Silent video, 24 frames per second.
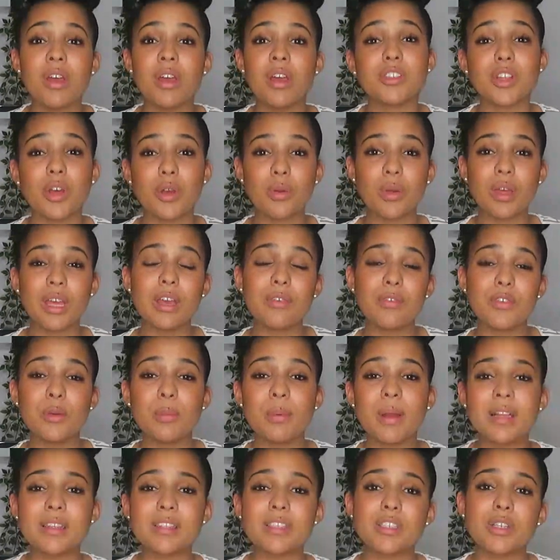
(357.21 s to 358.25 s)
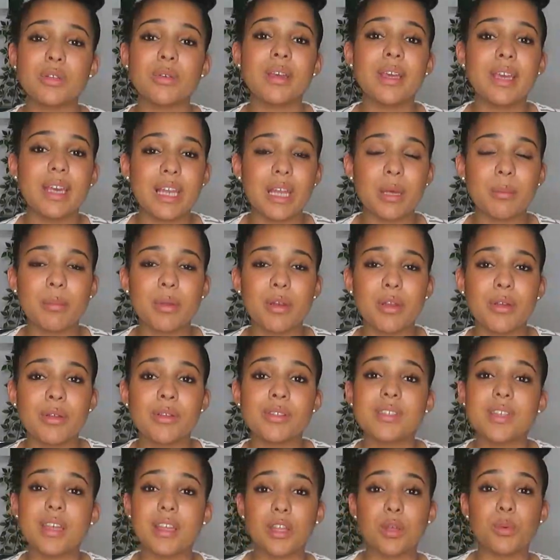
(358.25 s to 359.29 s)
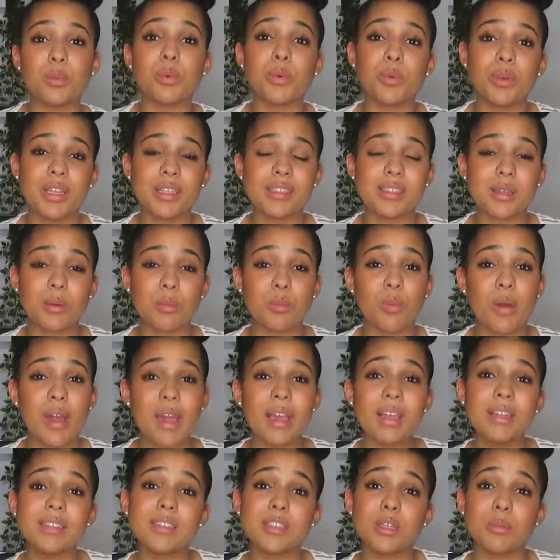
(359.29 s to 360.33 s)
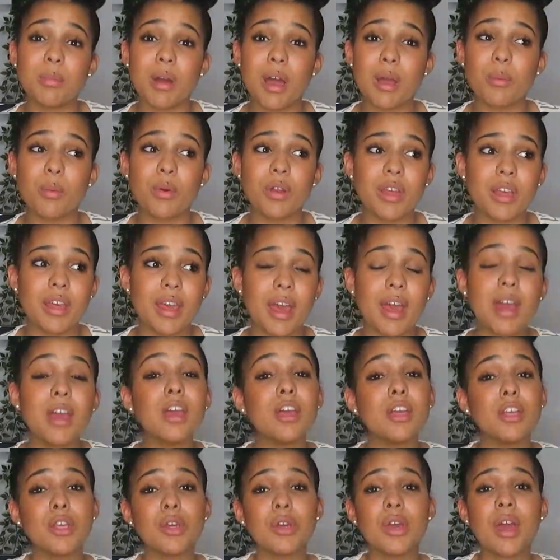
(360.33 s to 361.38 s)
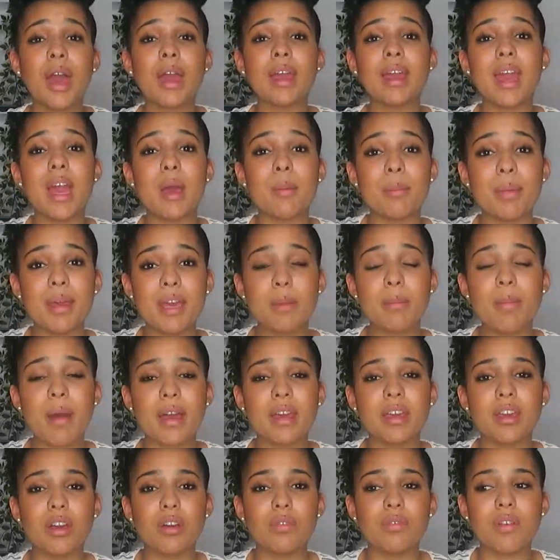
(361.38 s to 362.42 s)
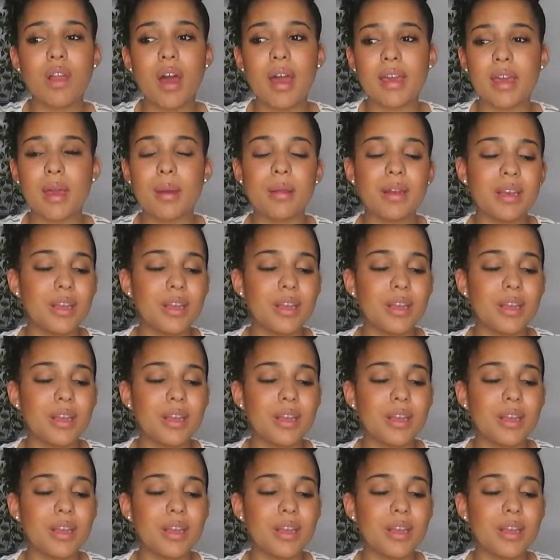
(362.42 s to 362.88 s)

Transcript: So if you plan to do helium balloons, then you will need some weights. You might want to get, you can get a big packet of like